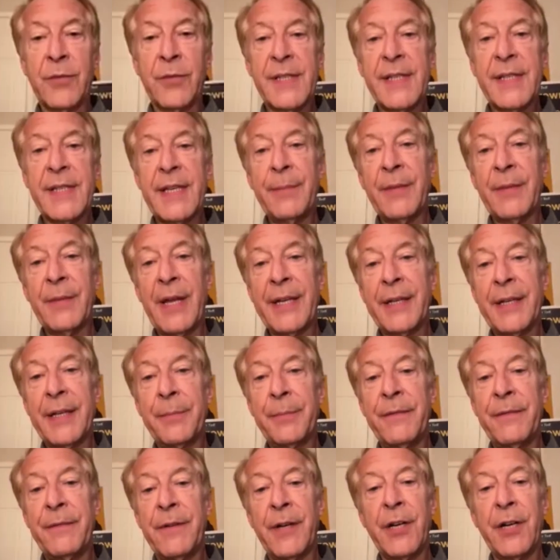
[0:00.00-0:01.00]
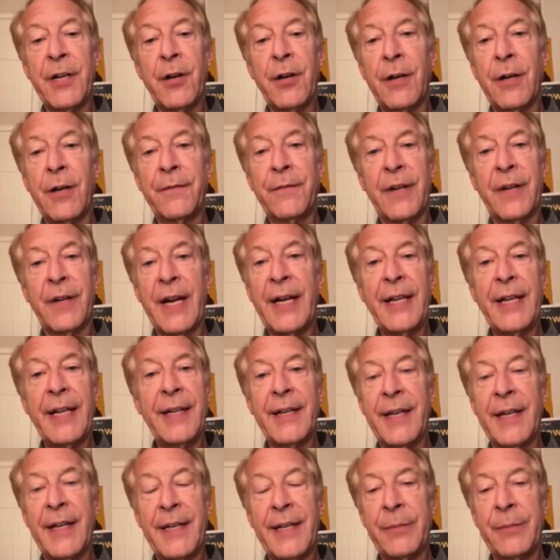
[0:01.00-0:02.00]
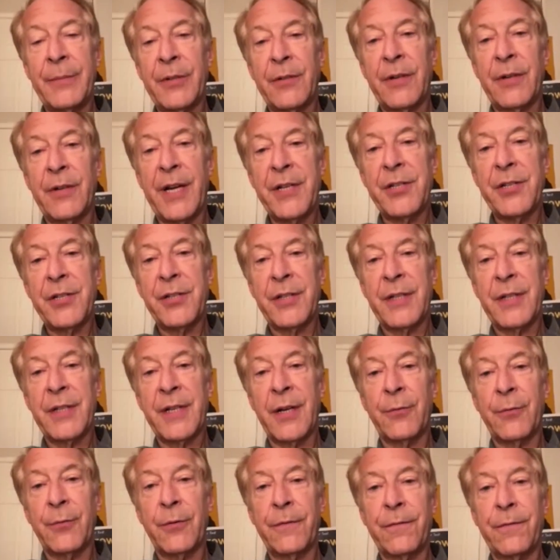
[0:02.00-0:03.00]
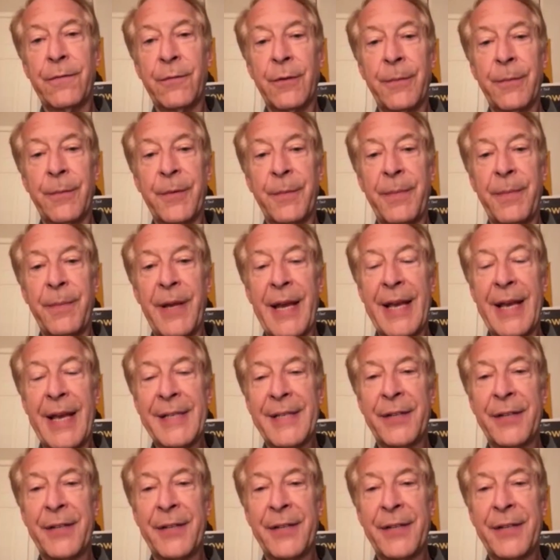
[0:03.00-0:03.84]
would seem like it'd be very hard for any kind of immigration reform to pass.